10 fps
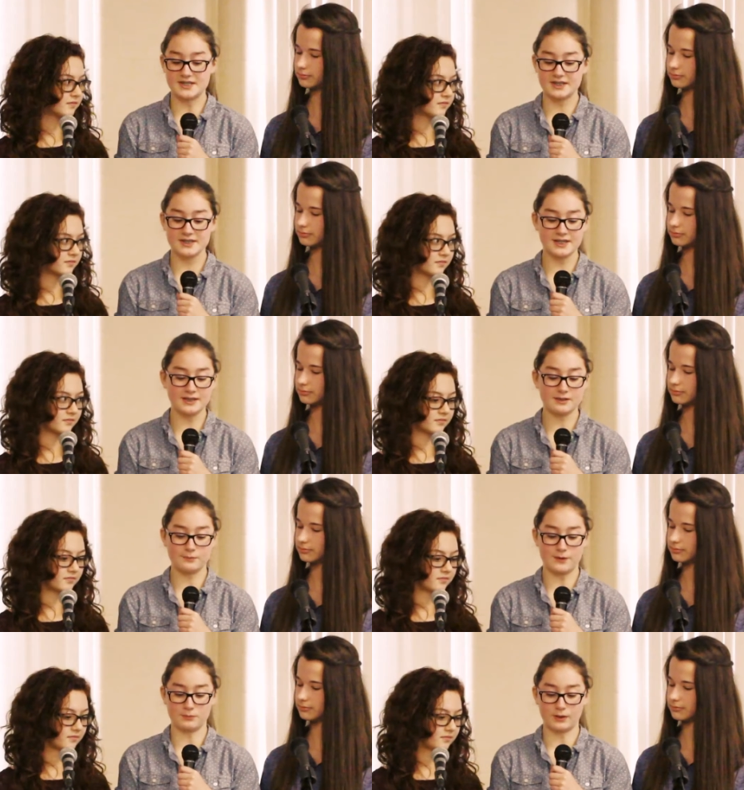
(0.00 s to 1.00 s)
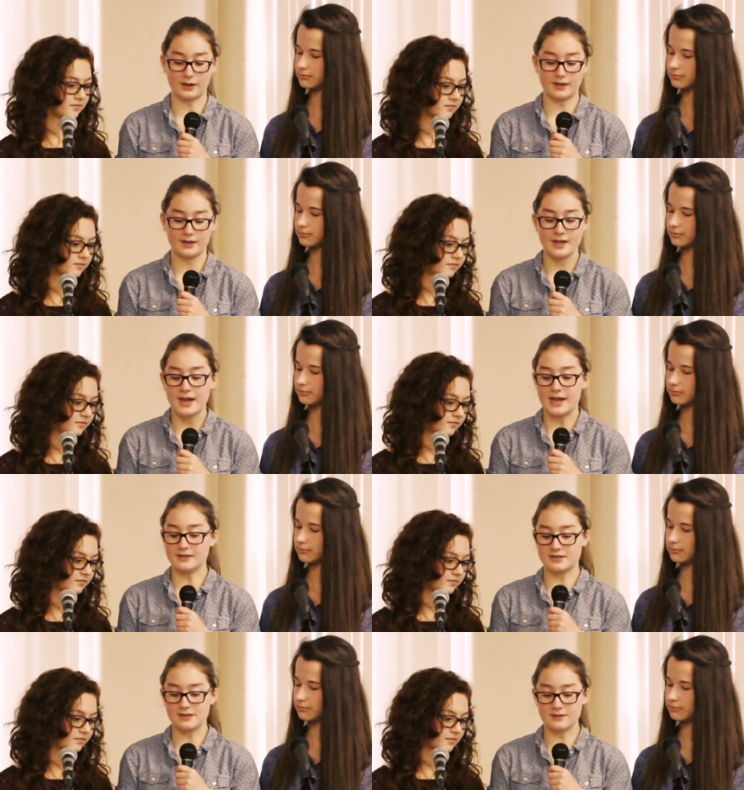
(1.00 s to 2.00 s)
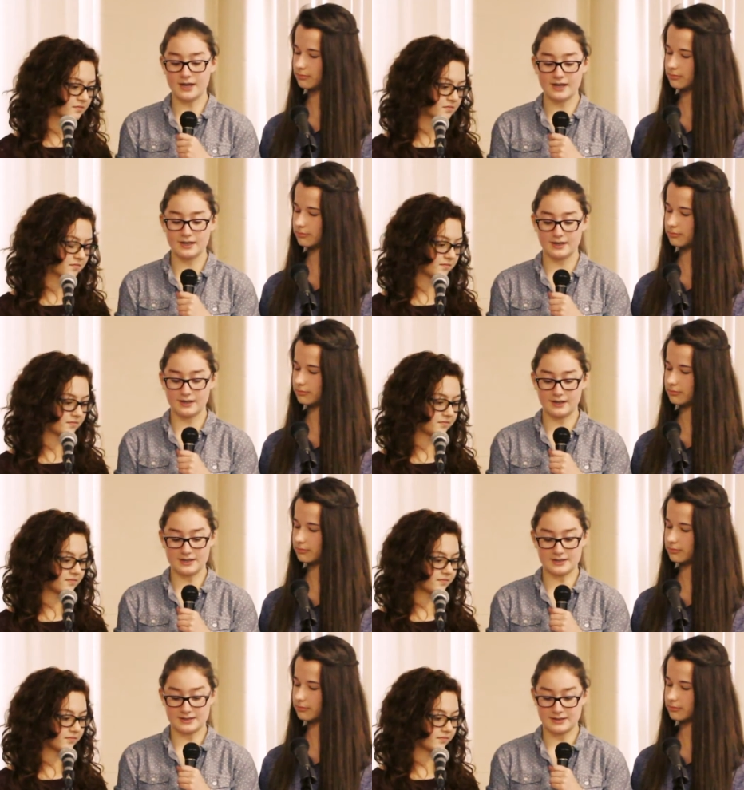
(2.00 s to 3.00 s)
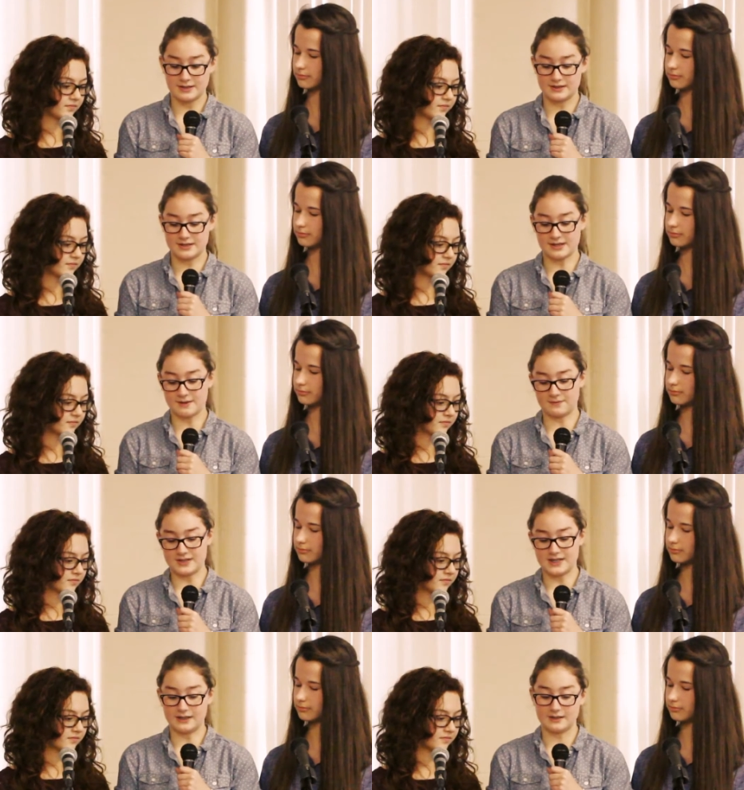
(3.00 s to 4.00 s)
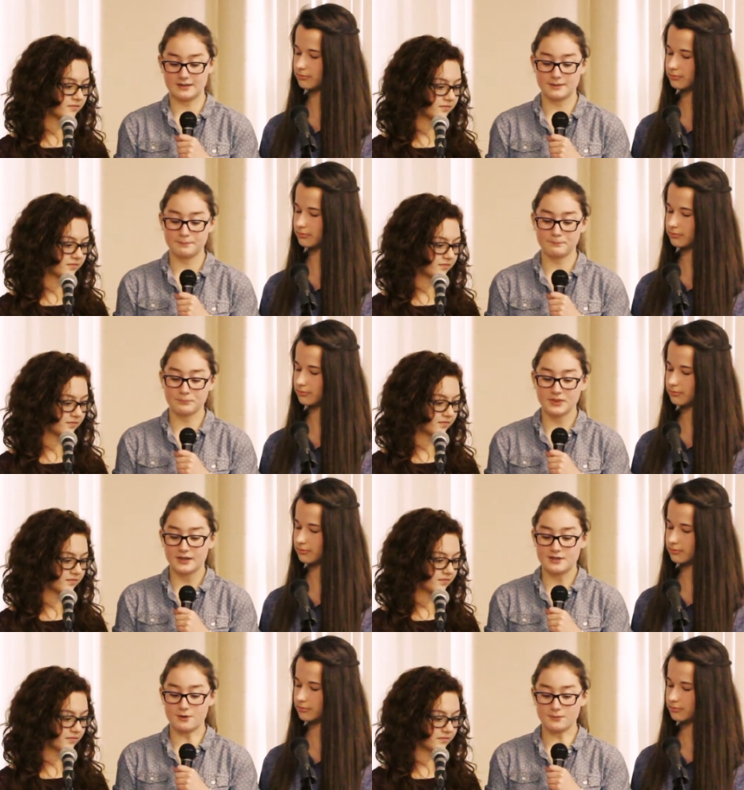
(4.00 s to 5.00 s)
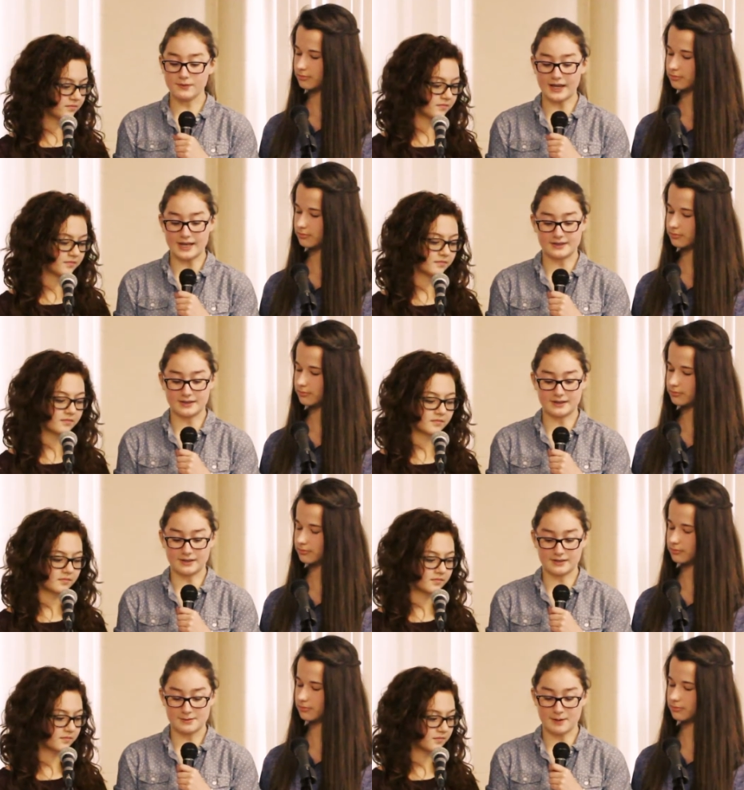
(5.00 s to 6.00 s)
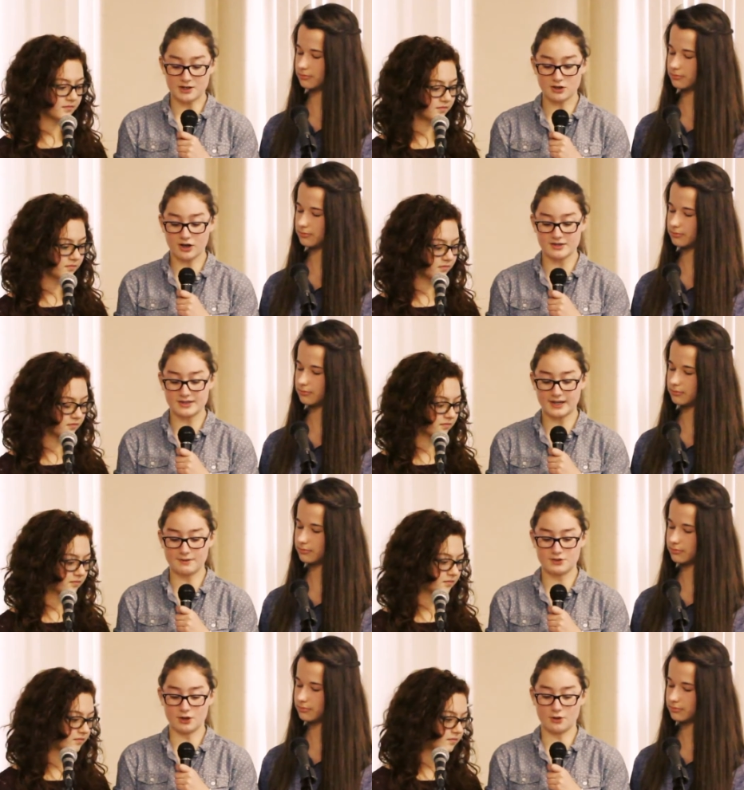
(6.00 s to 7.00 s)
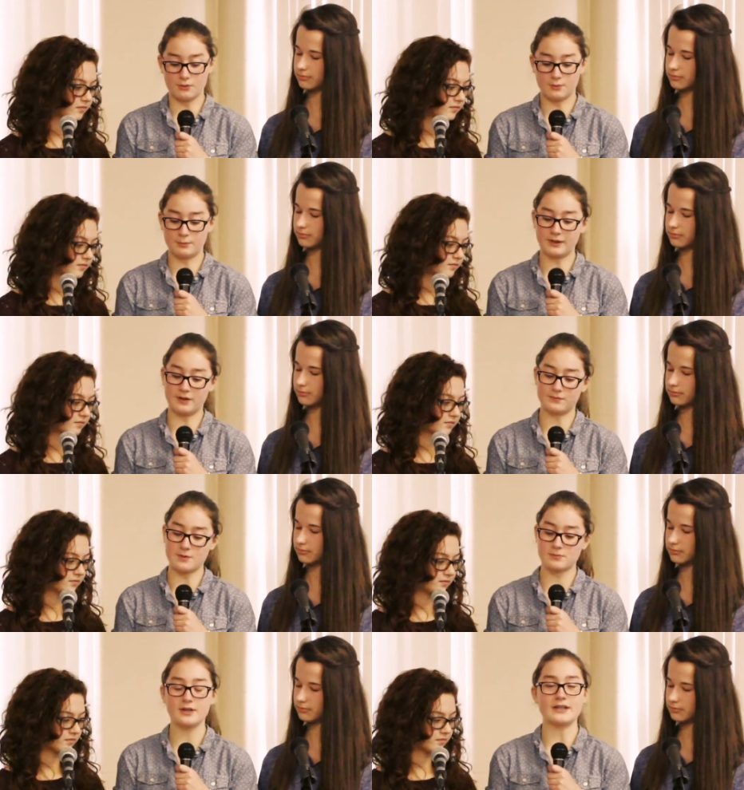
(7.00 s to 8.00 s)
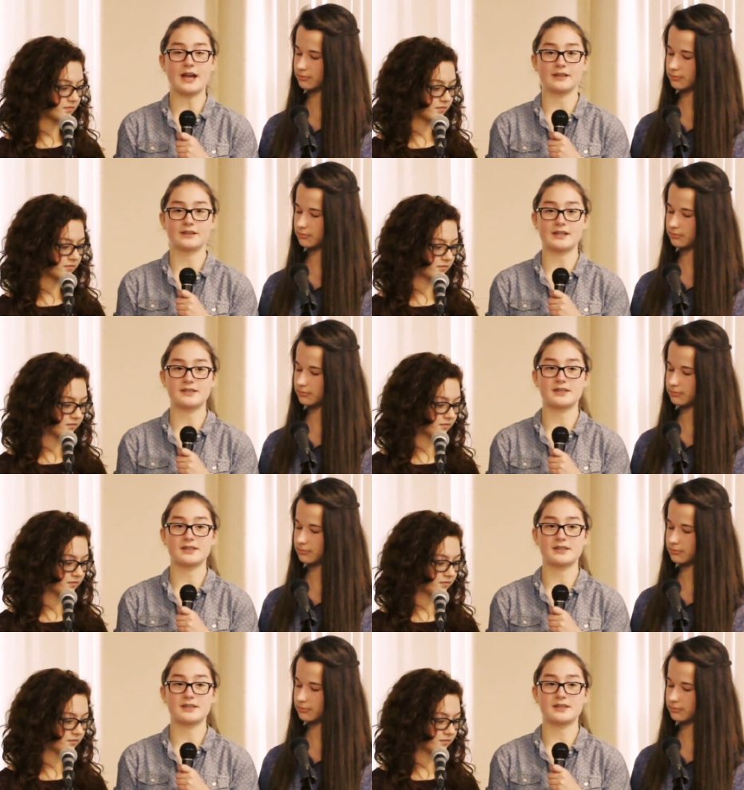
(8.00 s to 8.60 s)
Speaker 1: 16th of February, and the snow date is the 17th. Don't forget that the Special Arts Live show will be on February 9th at